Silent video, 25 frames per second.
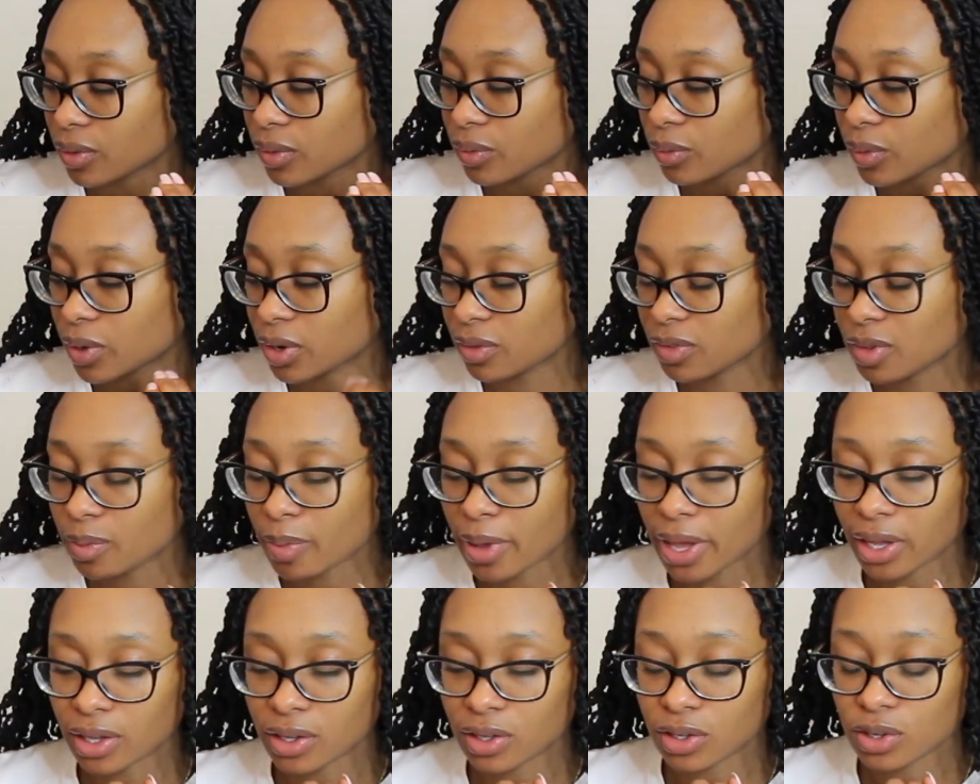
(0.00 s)
One of the
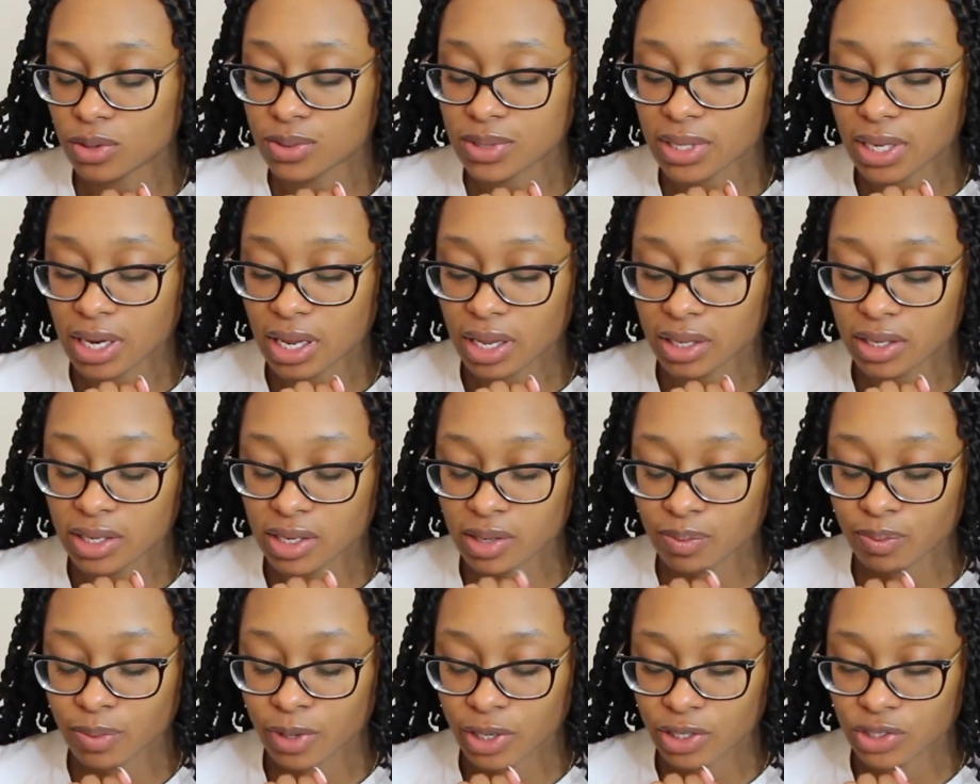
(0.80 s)
packing cubes that I
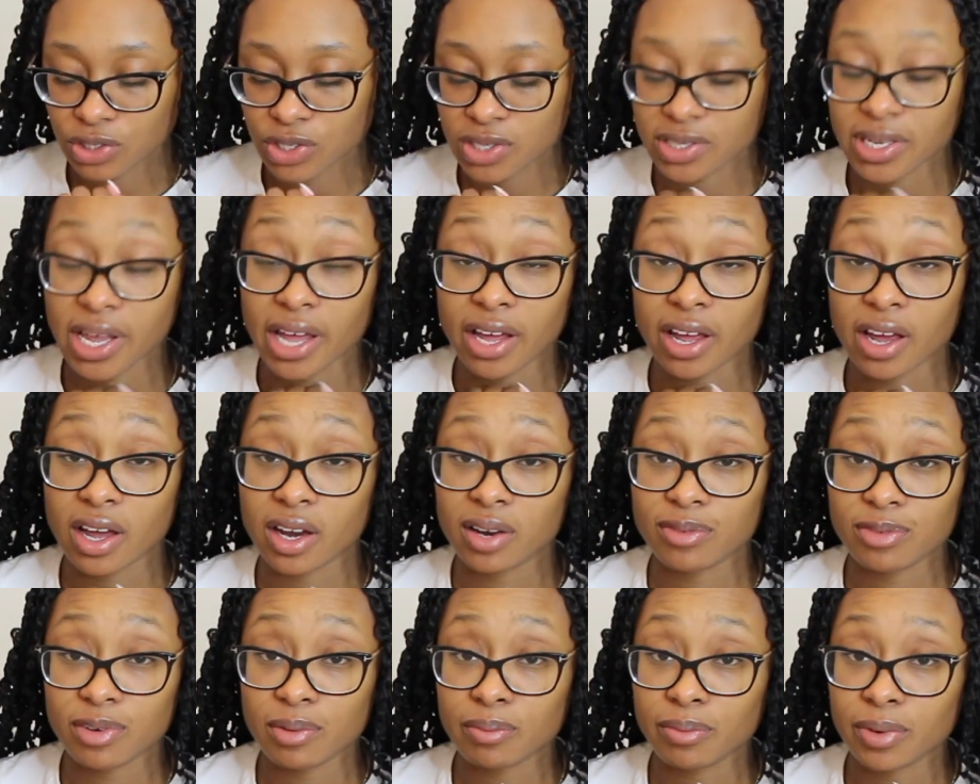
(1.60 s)
did purchase, I got
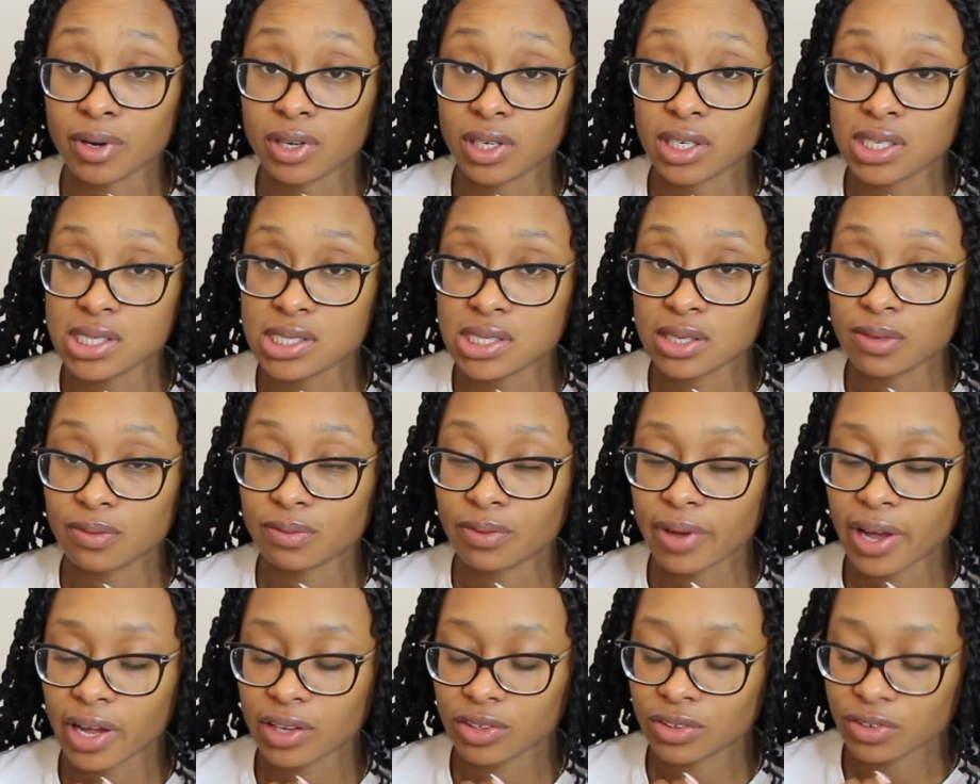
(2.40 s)
it from Burlington
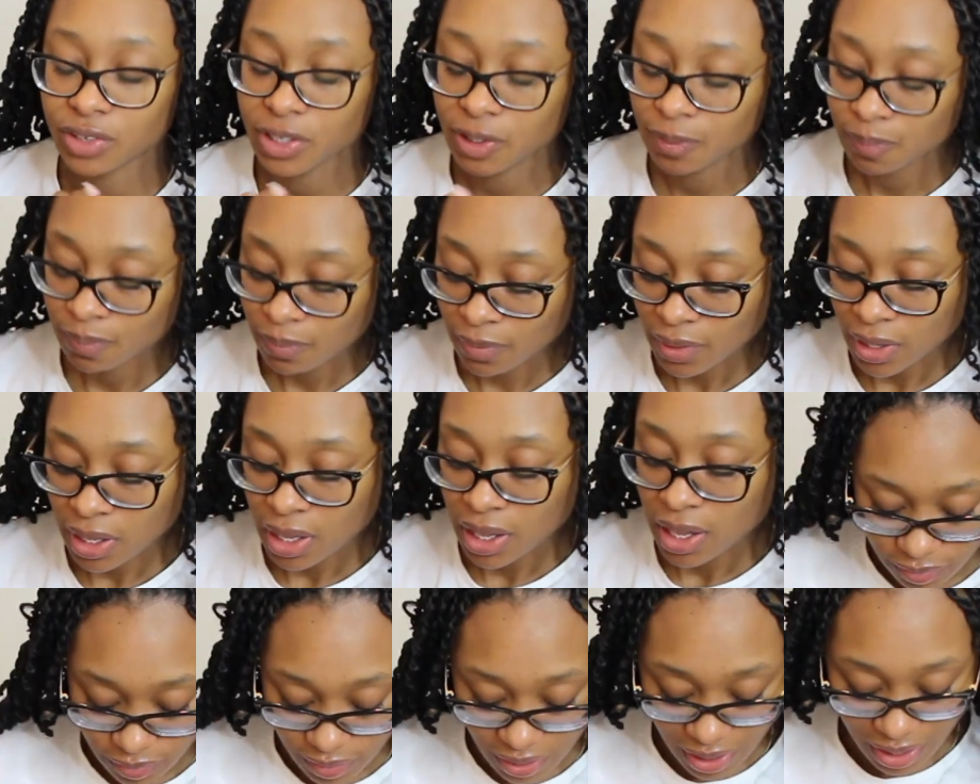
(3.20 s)
Factory,
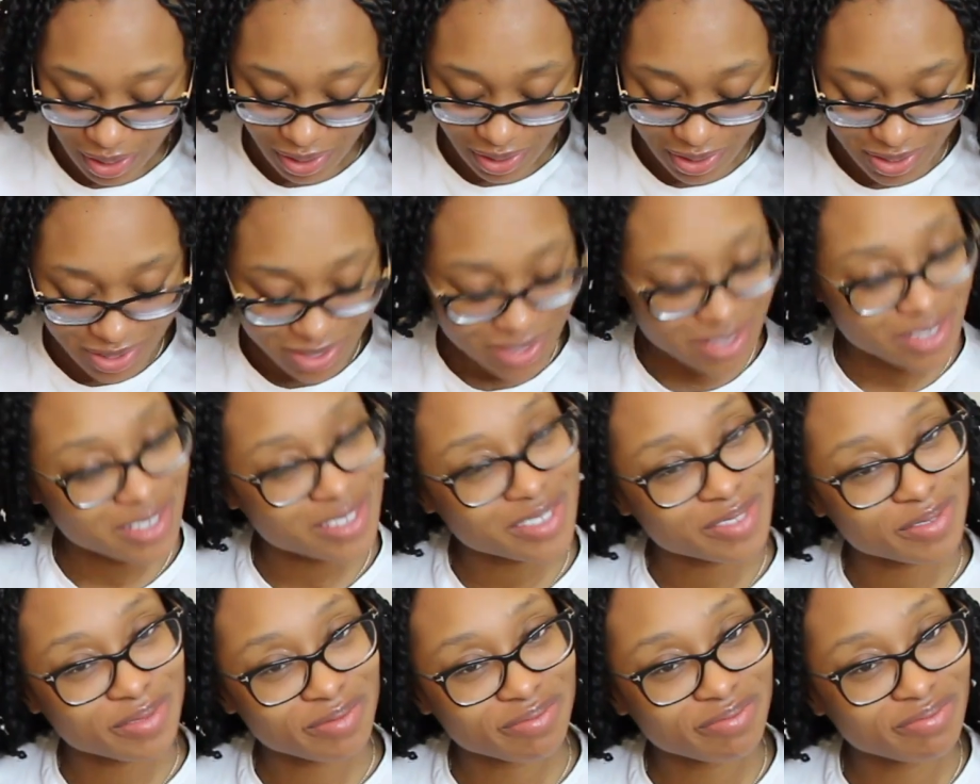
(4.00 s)
and
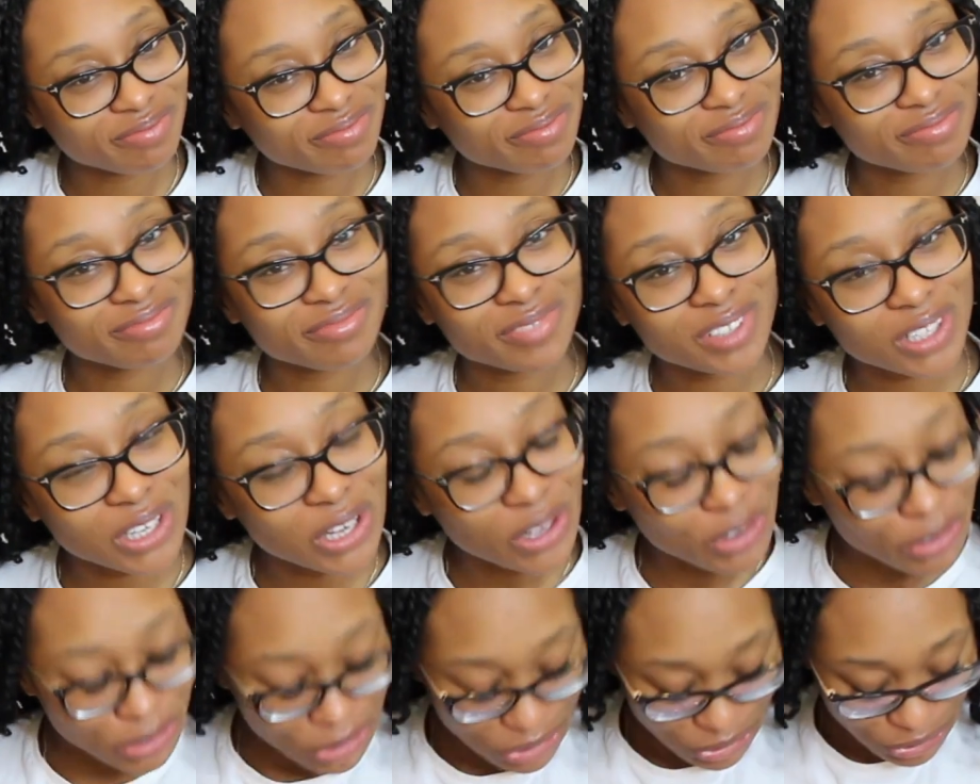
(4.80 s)
its
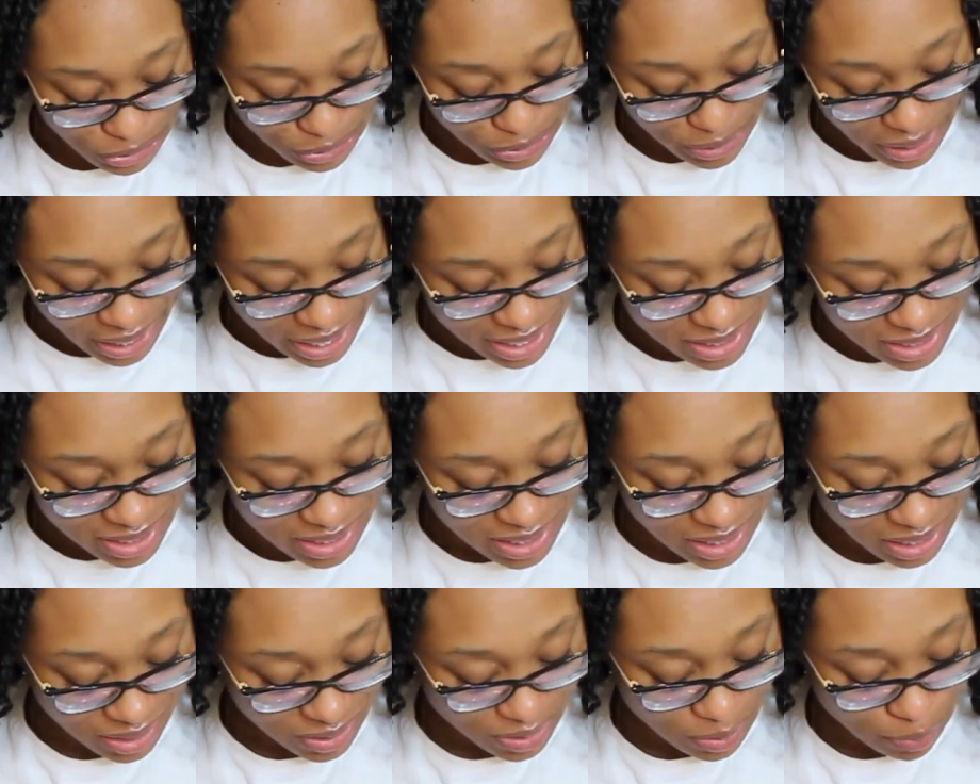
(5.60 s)
logo, it has
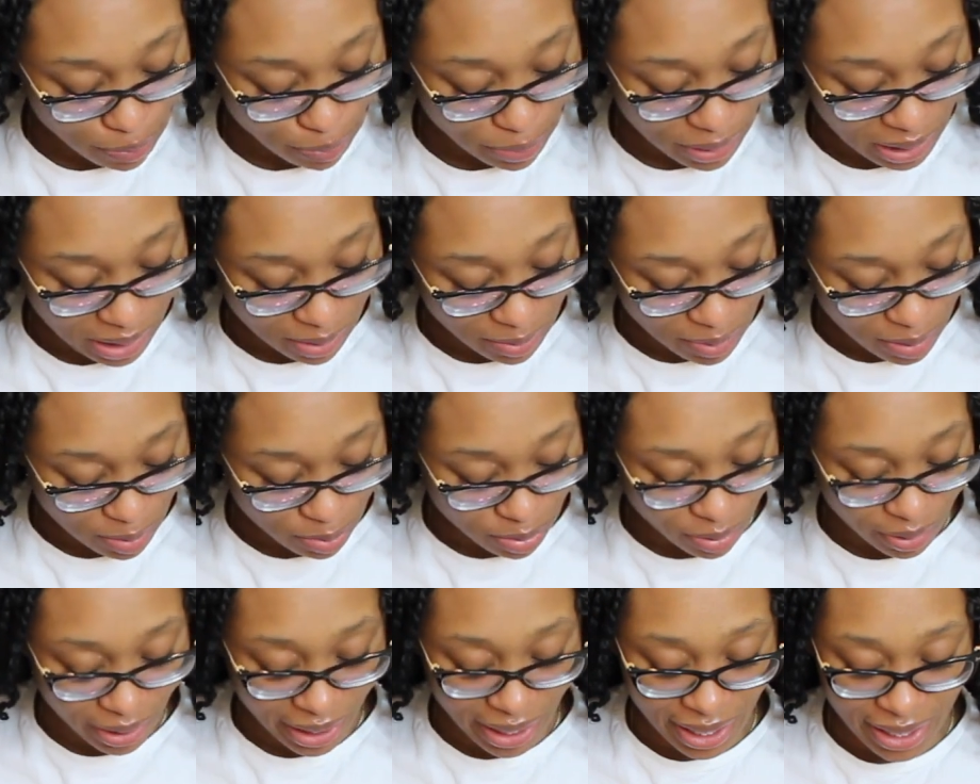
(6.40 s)
this like the
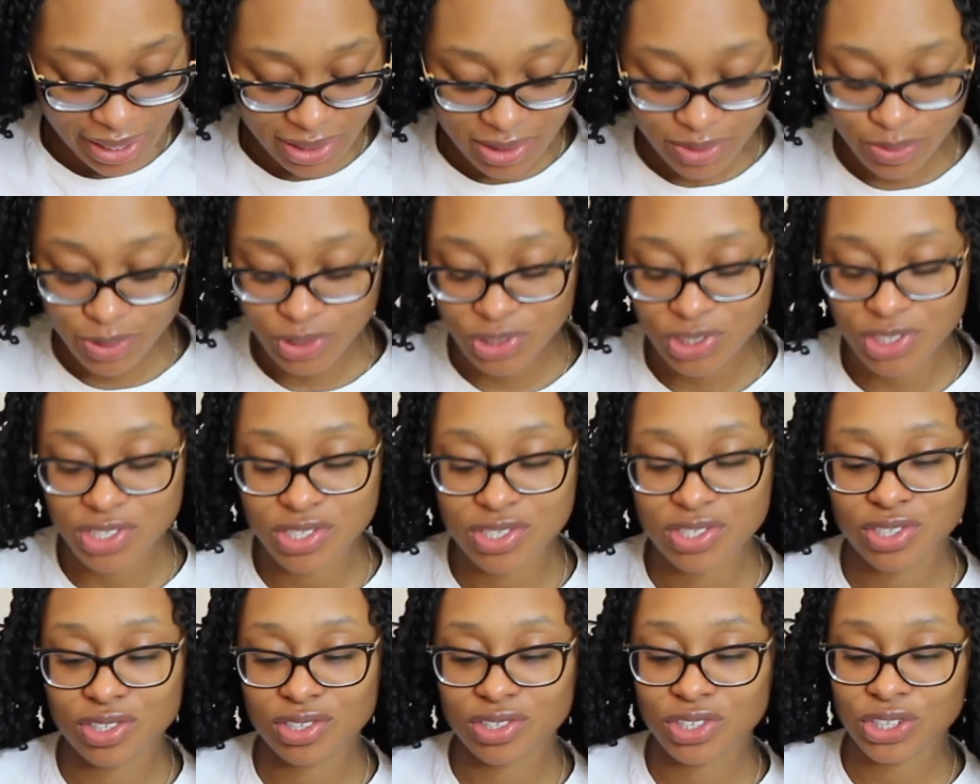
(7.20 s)
BB brand, which
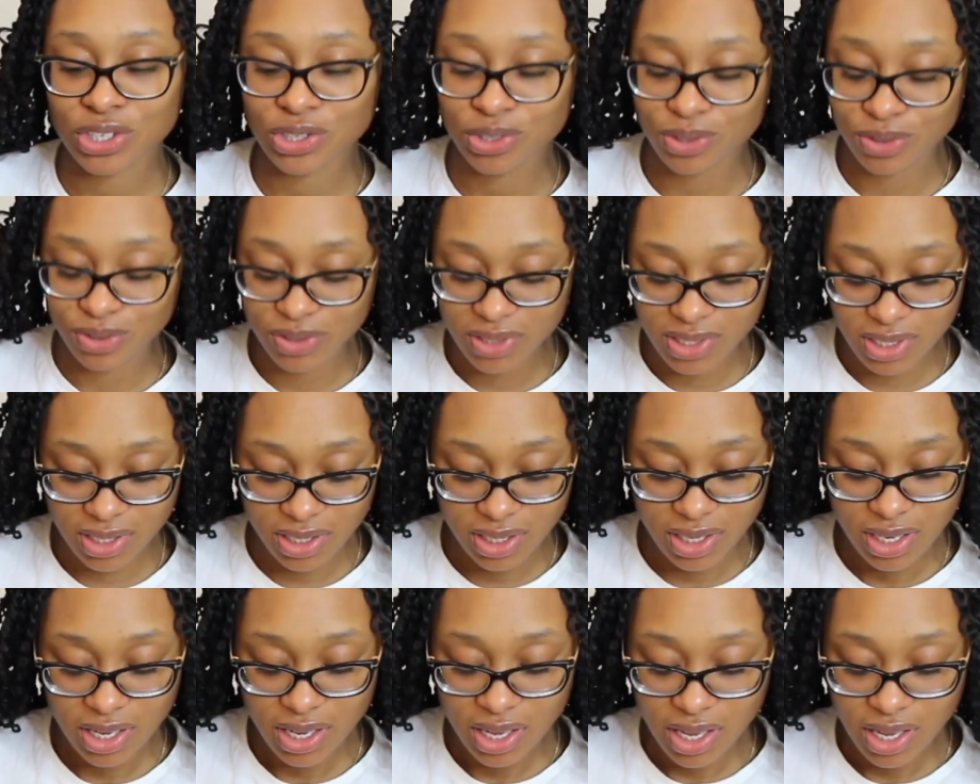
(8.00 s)
is cute.